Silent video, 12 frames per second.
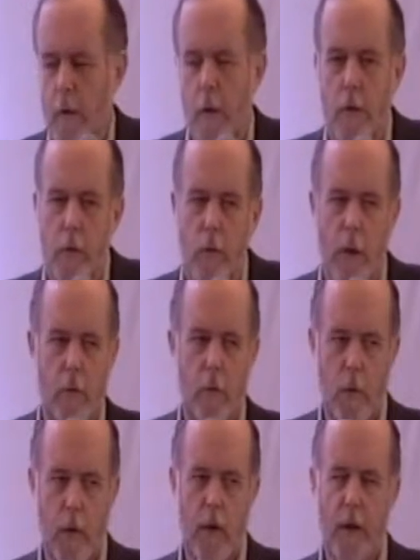So we,
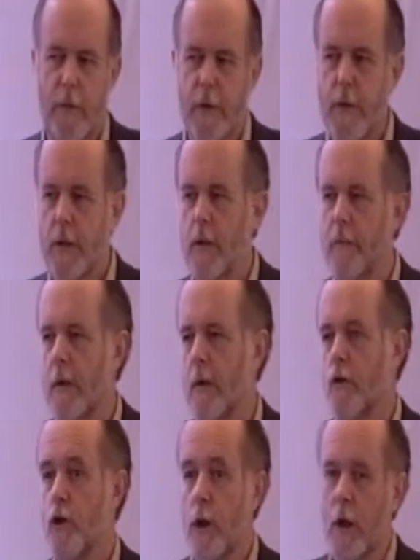we have a
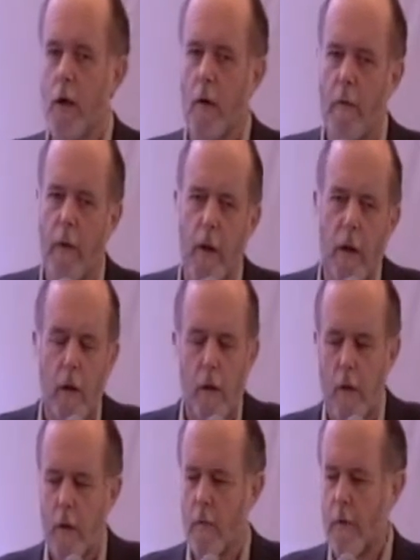significant share of the,
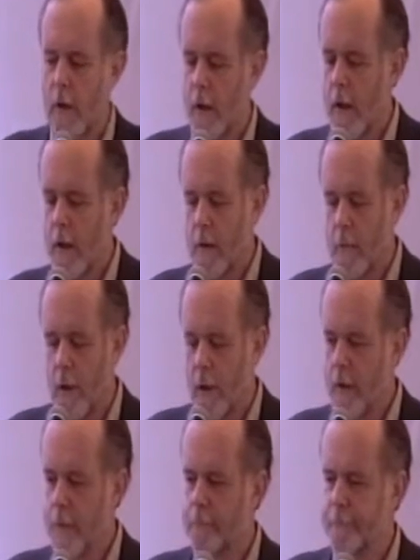of the Canadian
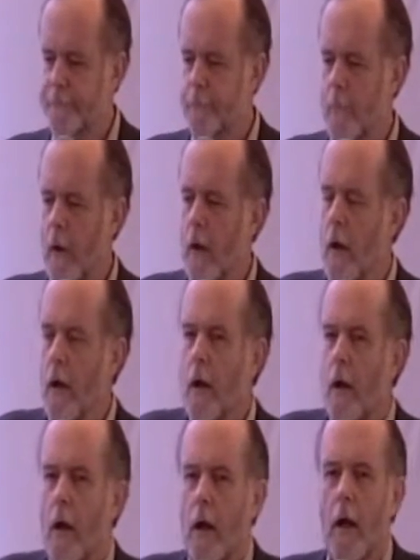market.
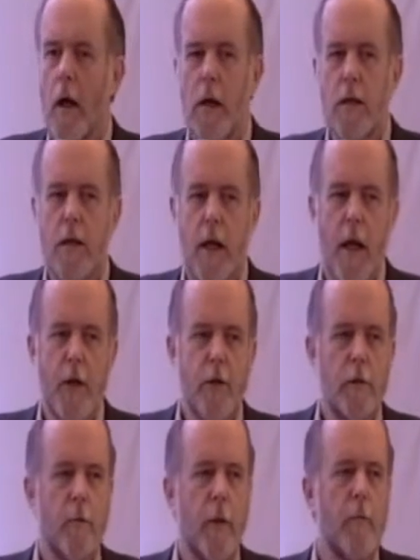Now, as a
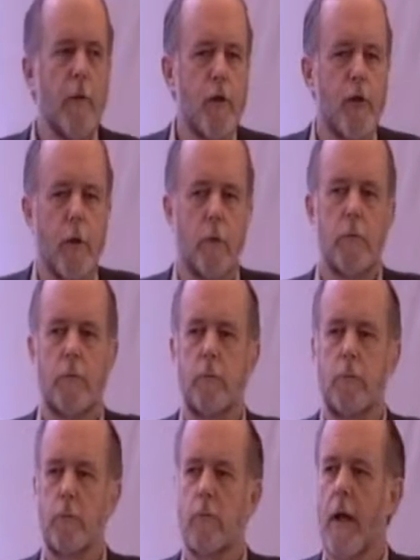national publisher,
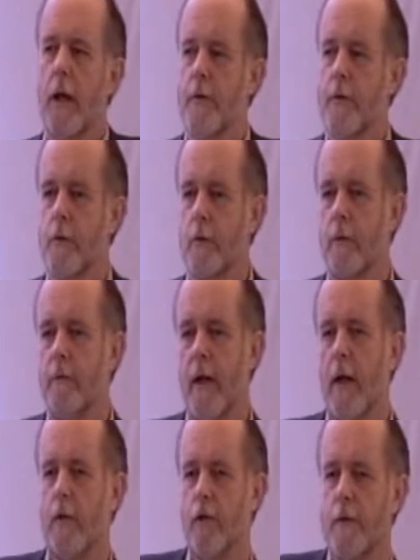we had certain
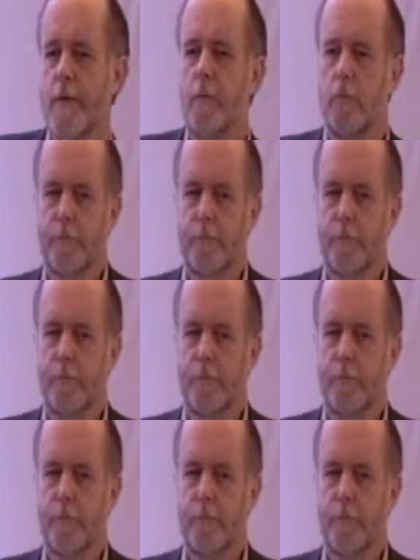advantages.